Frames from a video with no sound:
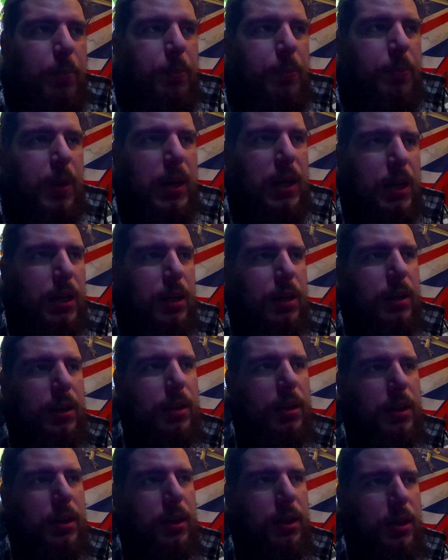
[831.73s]
but
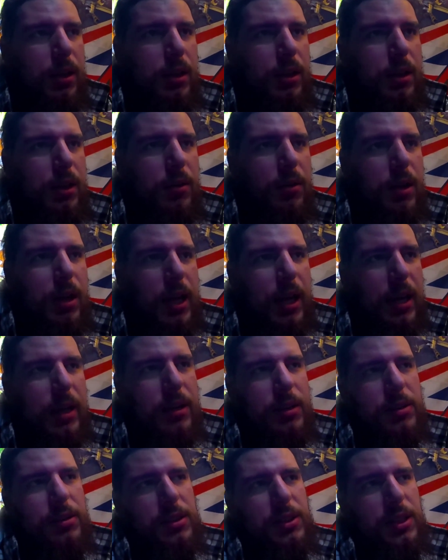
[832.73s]
you
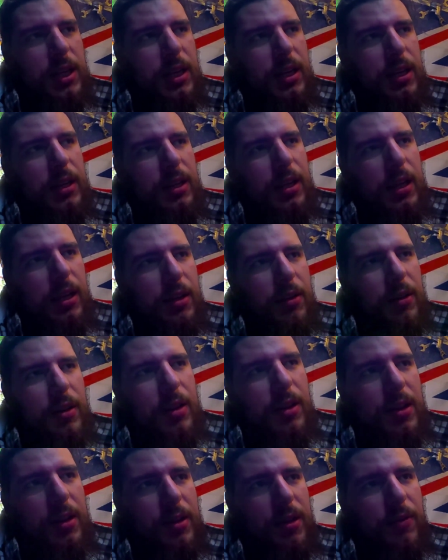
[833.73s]
can say that
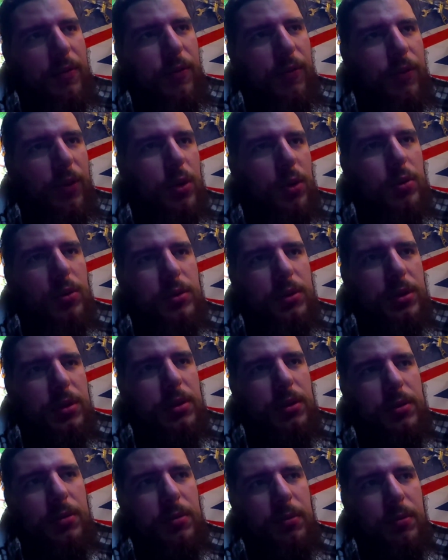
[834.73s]
flaws
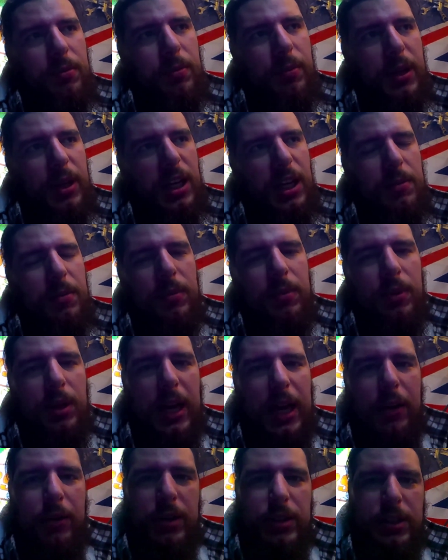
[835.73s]
become
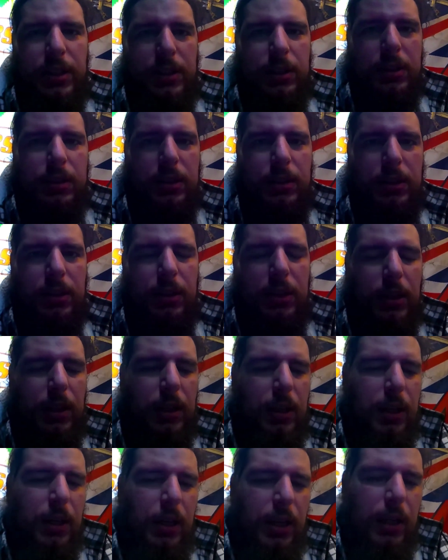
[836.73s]
character,
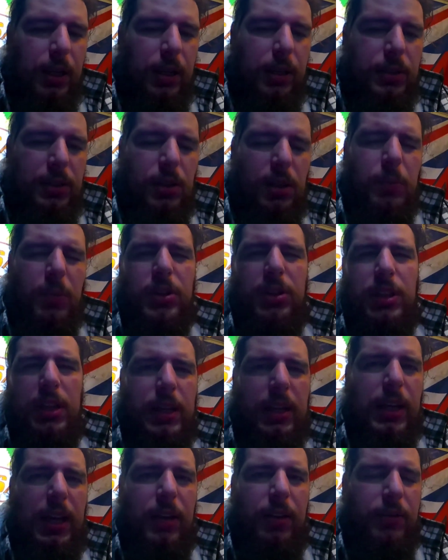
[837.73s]
and it's almost
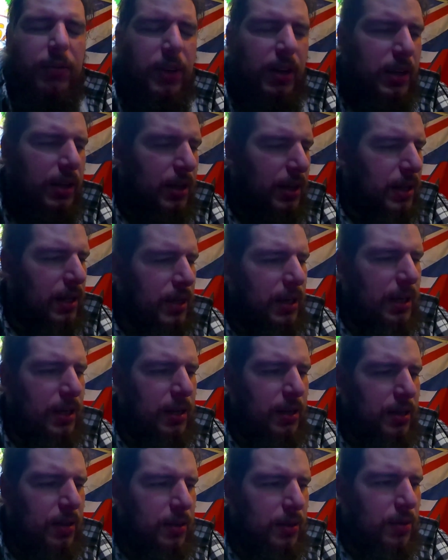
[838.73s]
like having
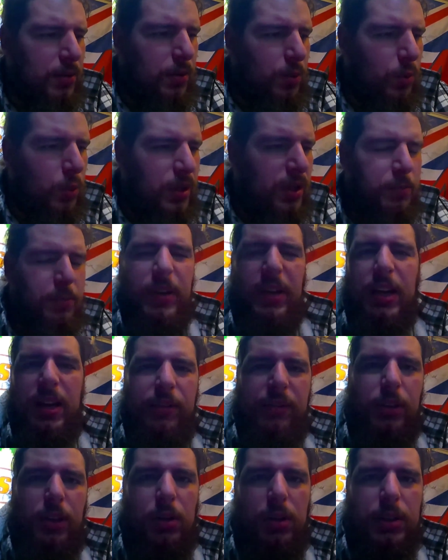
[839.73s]
a
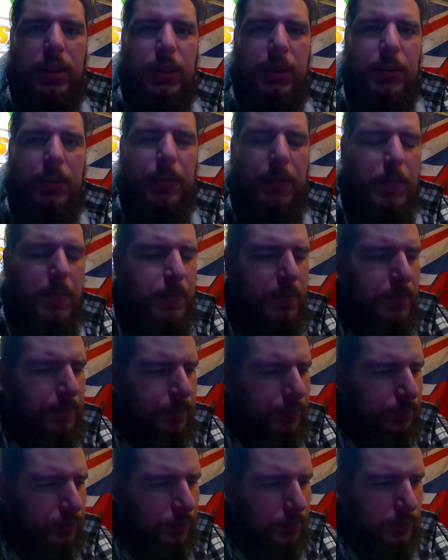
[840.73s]
well-behaved dog
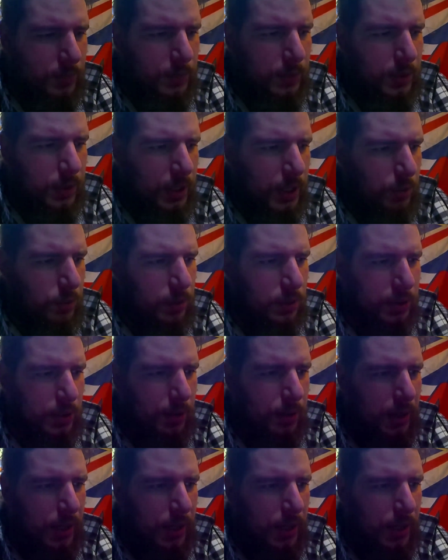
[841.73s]
that will do